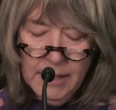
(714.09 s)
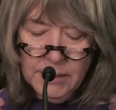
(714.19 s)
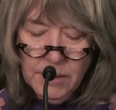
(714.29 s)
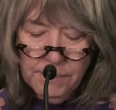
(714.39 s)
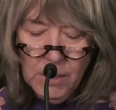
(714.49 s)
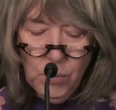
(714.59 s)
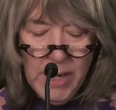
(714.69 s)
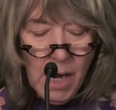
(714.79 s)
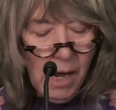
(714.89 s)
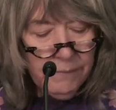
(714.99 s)
is something
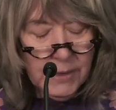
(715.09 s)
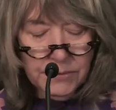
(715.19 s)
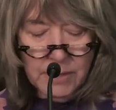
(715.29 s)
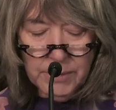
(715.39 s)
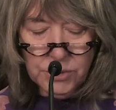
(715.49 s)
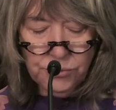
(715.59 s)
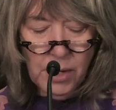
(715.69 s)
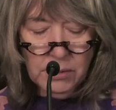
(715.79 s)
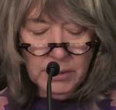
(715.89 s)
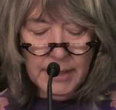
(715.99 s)
we obviously must
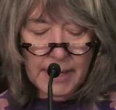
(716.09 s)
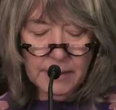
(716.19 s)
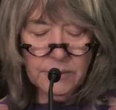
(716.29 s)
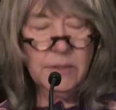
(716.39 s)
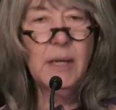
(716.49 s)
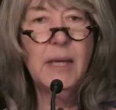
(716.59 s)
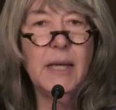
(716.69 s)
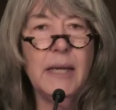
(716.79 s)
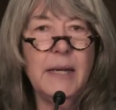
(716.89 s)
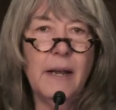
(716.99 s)
struggle against
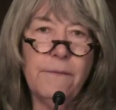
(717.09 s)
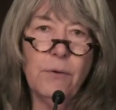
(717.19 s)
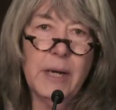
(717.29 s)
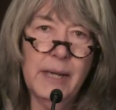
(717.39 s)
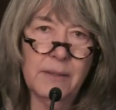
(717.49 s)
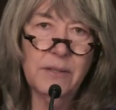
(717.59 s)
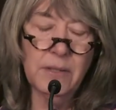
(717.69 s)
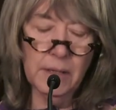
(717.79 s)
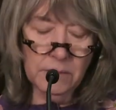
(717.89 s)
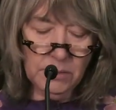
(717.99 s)
in every
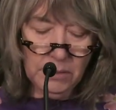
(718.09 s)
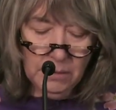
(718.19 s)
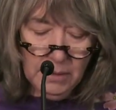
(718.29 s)
instance.